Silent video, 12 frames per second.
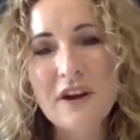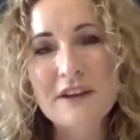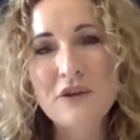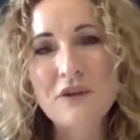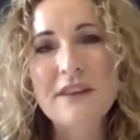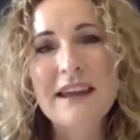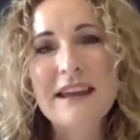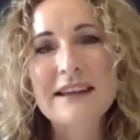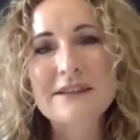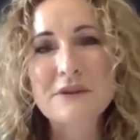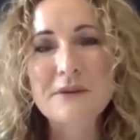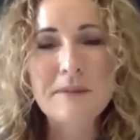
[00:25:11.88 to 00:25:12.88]
try new
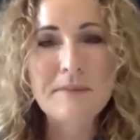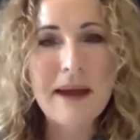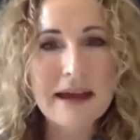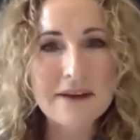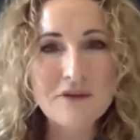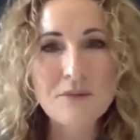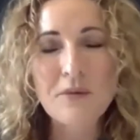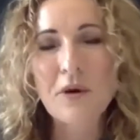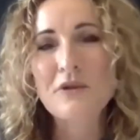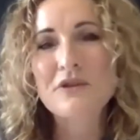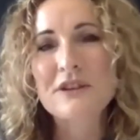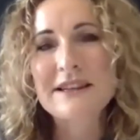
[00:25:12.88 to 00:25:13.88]
things or to be part of new
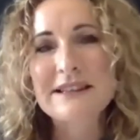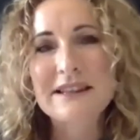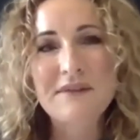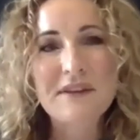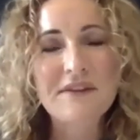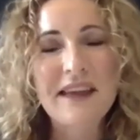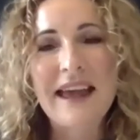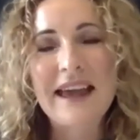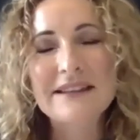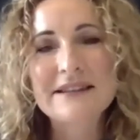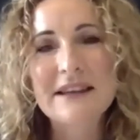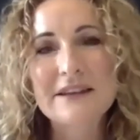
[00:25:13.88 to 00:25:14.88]
projects, even if
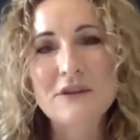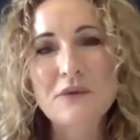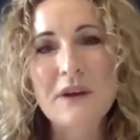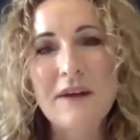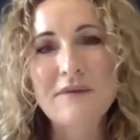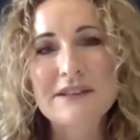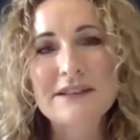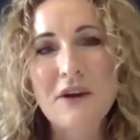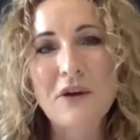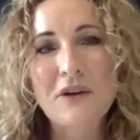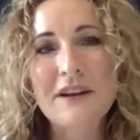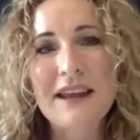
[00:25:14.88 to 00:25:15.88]
they're outside your comfort
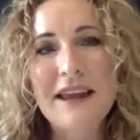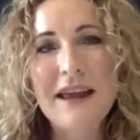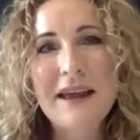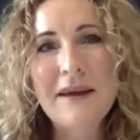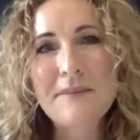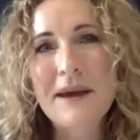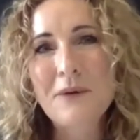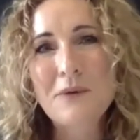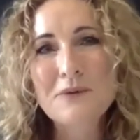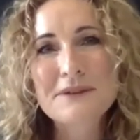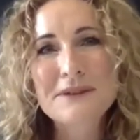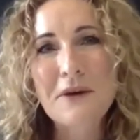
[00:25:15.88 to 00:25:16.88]
zone.
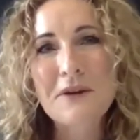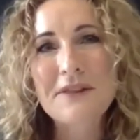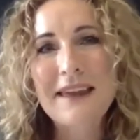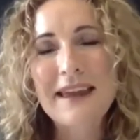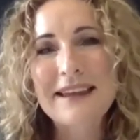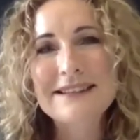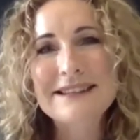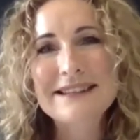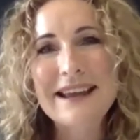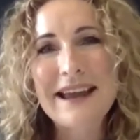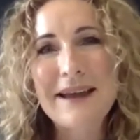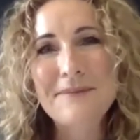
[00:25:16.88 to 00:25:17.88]
But also that
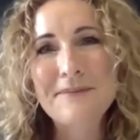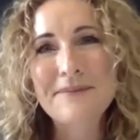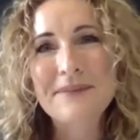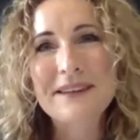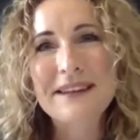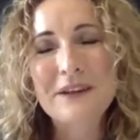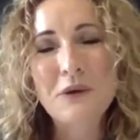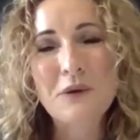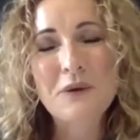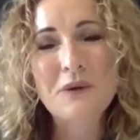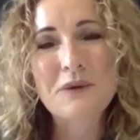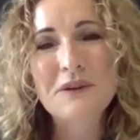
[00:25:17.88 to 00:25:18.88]

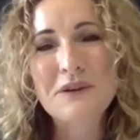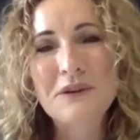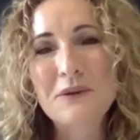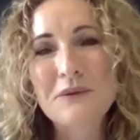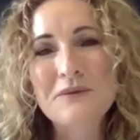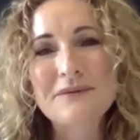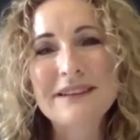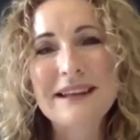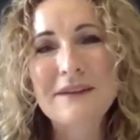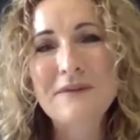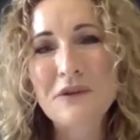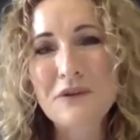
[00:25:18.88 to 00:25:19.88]
you
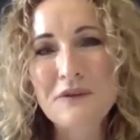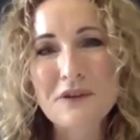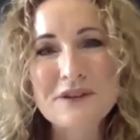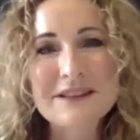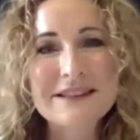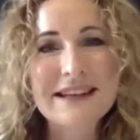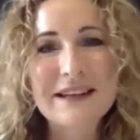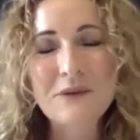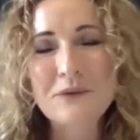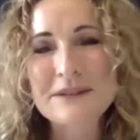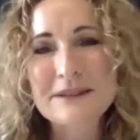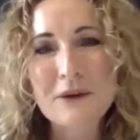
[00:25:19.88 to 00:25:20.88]
leave
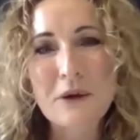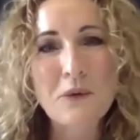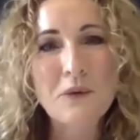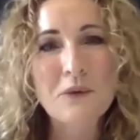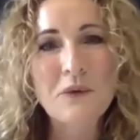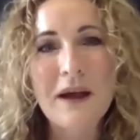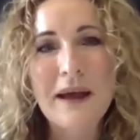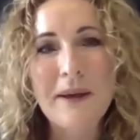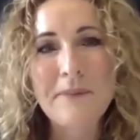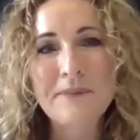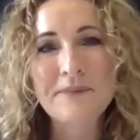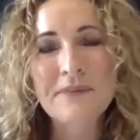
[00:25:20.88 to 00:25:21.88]
university or school
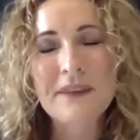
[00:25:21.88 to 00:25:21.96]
